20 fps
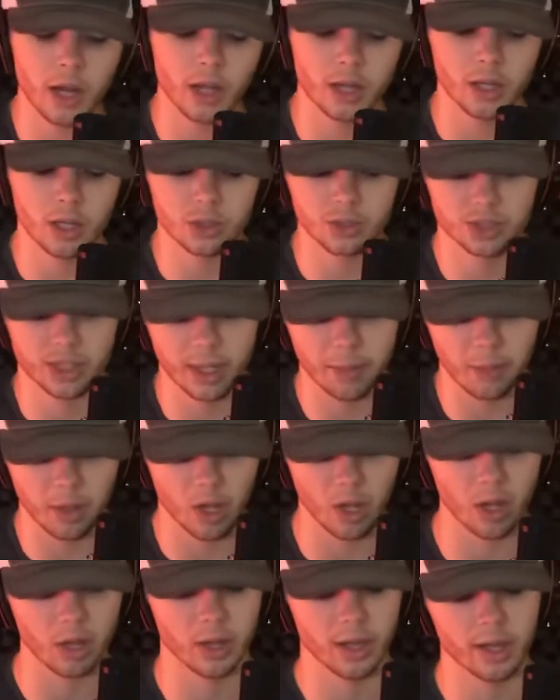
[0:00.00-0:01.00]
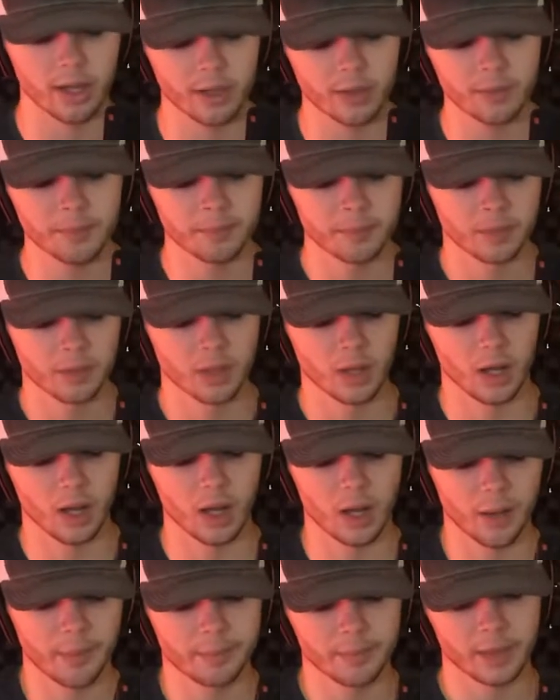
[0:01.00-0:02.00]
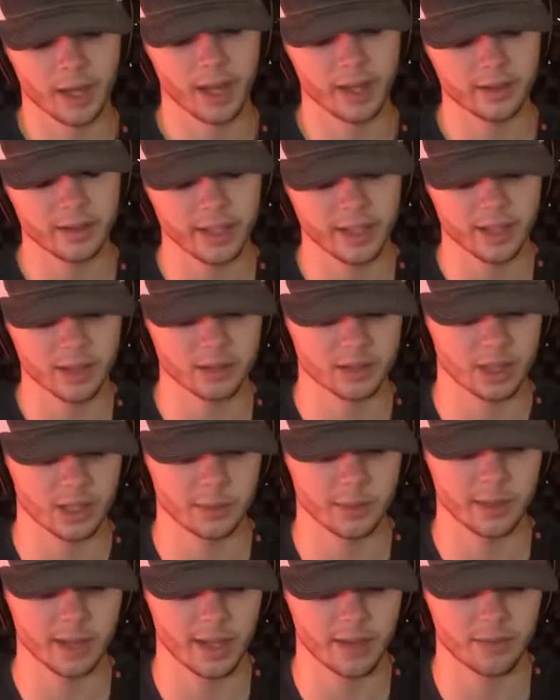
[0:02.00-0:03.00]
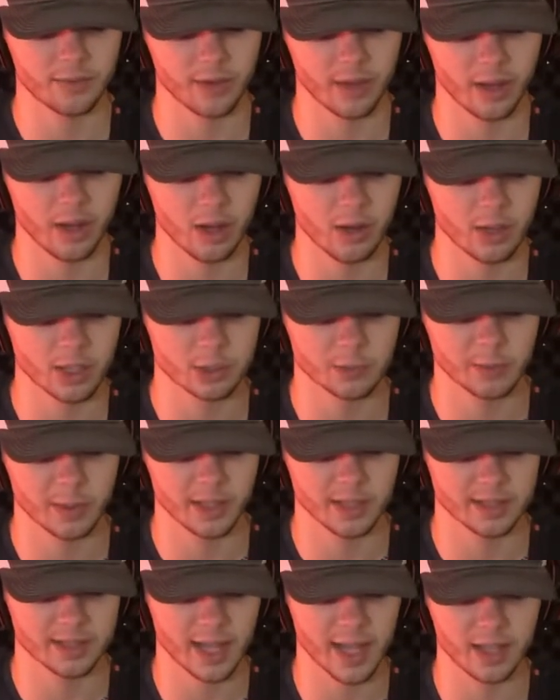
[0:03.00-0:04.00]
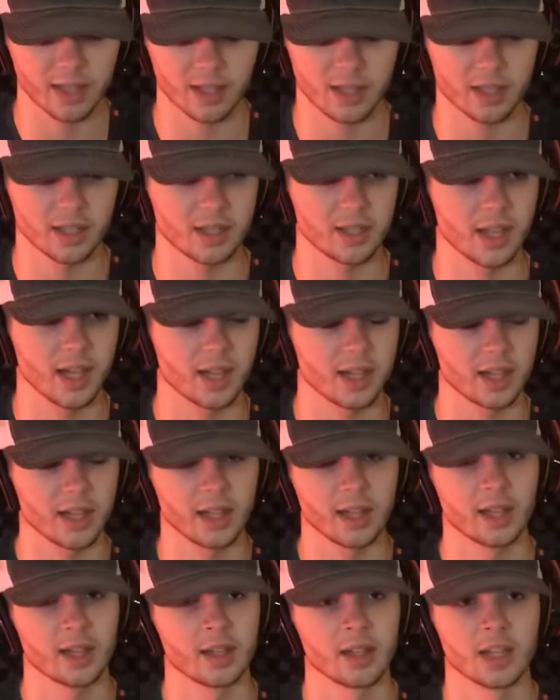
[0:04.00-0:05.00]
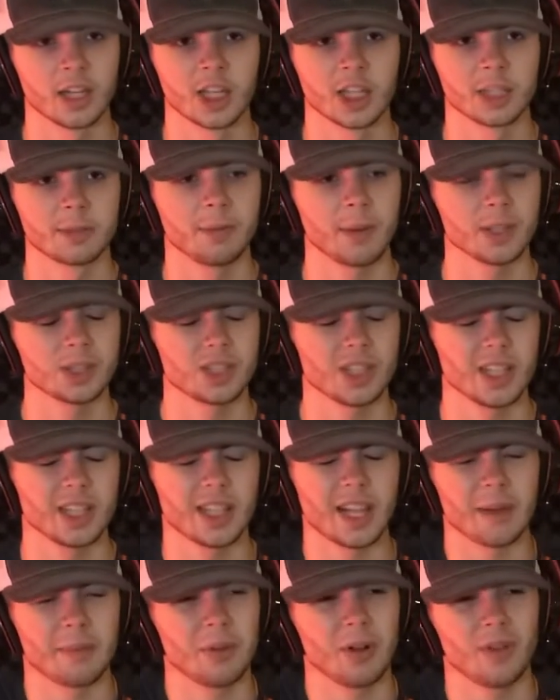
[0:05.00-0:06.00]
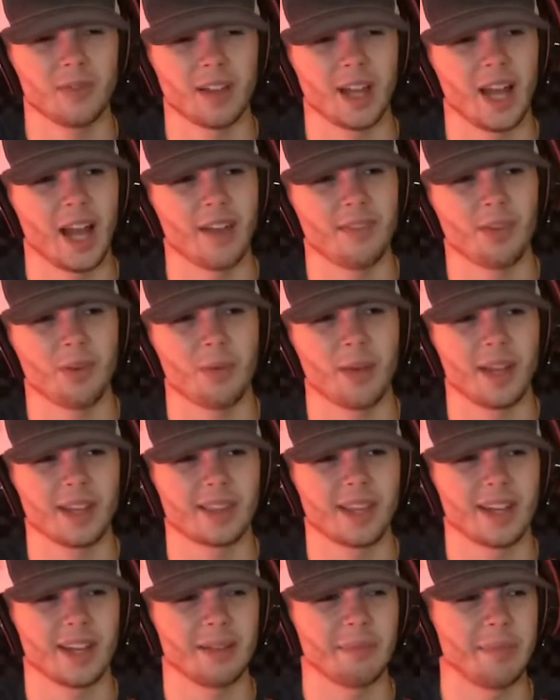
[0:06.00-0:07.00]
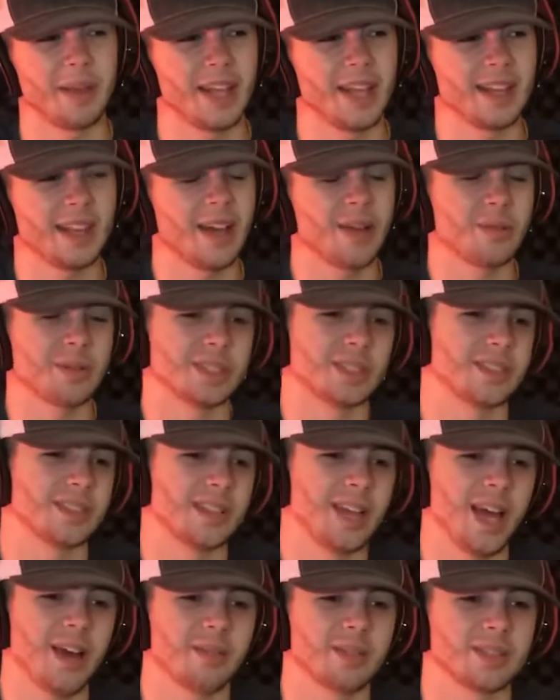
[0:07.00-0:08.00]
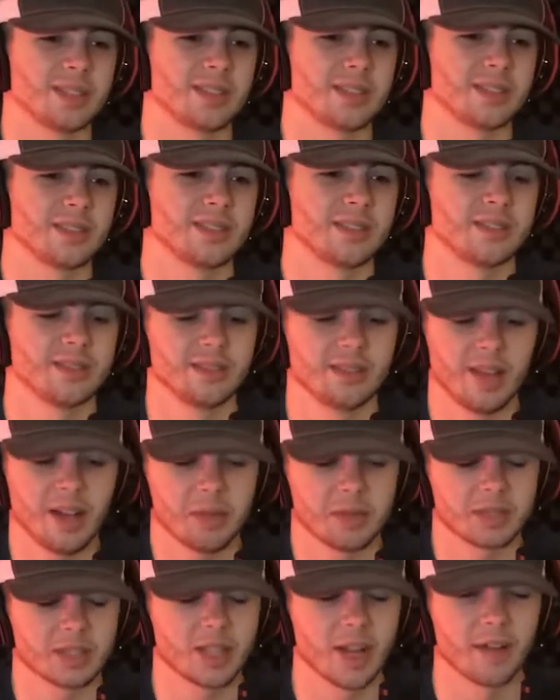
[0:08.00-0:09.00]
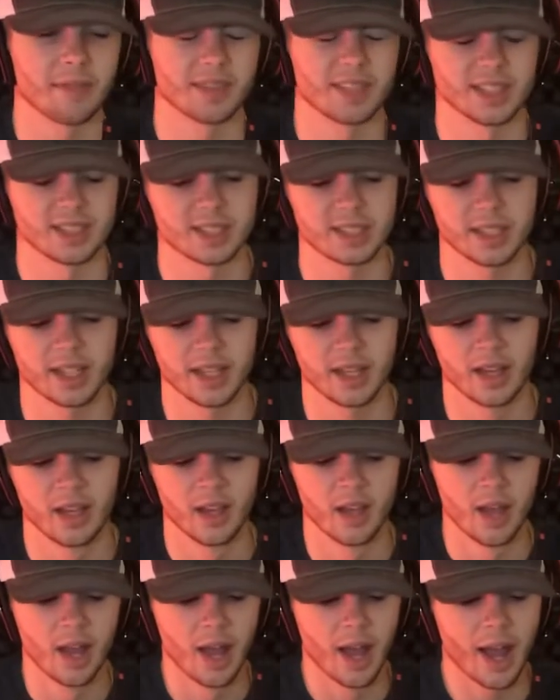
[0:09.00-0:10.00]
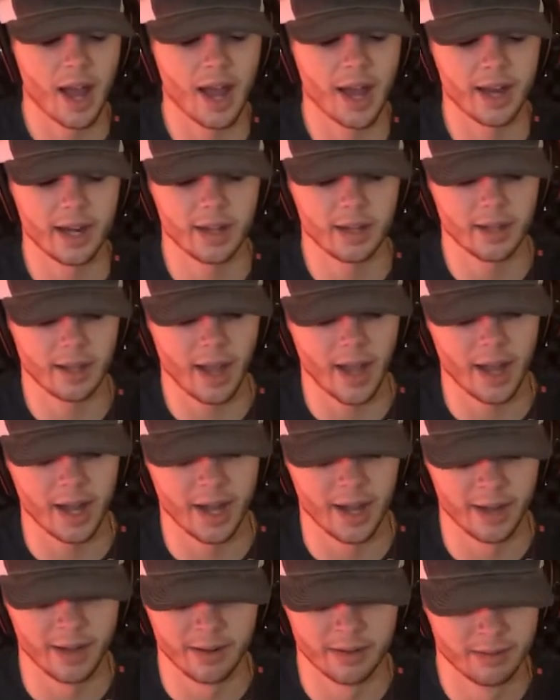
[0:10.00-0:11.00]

Jamahal Hill. I think Hill's gonna win that fight. OSP has not looked good lately, especially in that move, that heavyweight that he made. That was tough to see. I did,